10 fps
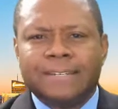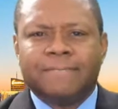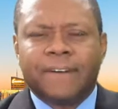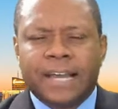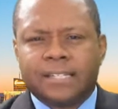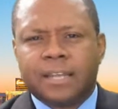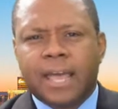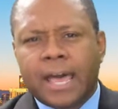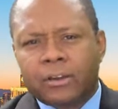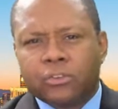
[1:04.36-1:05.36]
device that
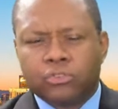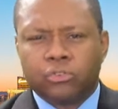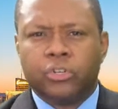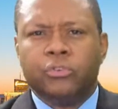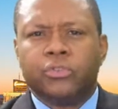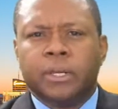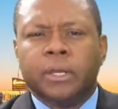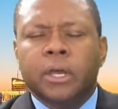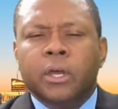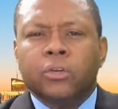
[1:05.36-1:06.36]
hackers are using
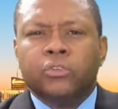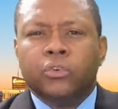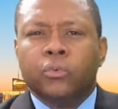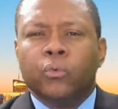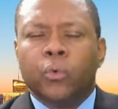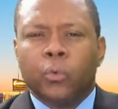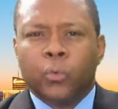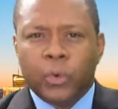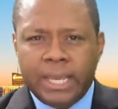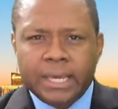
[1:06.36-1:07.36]
to
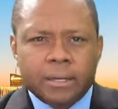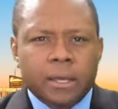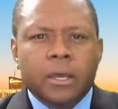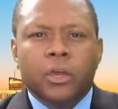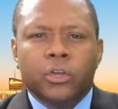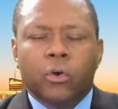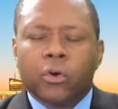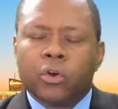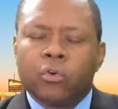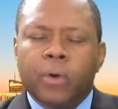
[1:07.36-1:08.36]
read
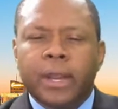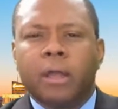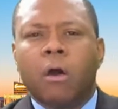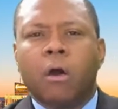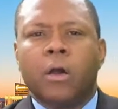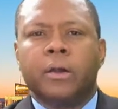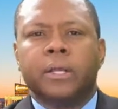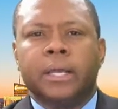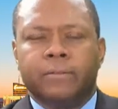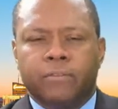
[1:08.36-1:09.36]
your credit card
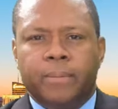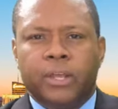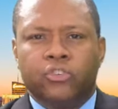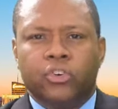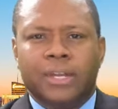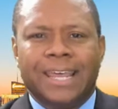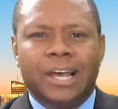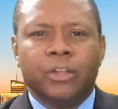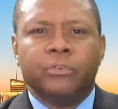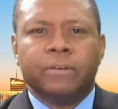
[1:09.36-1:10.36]
information and
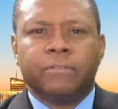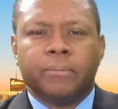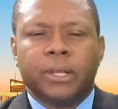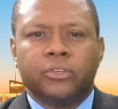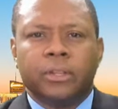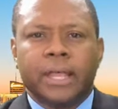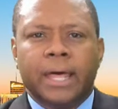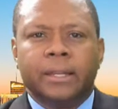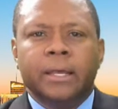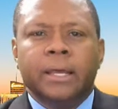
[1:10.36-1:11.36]
other information
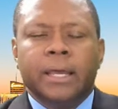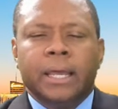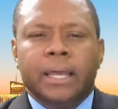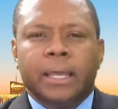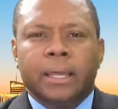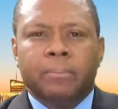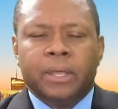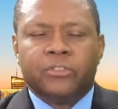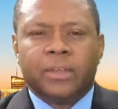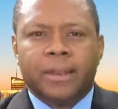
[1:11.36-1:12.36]
that
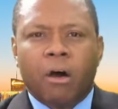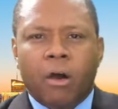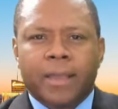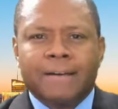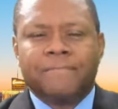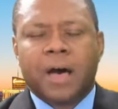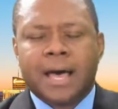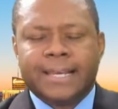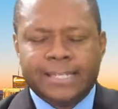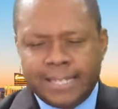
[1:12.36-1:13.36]
emits an
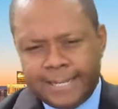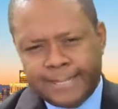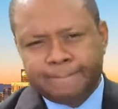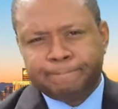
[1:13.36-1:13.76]
RFID.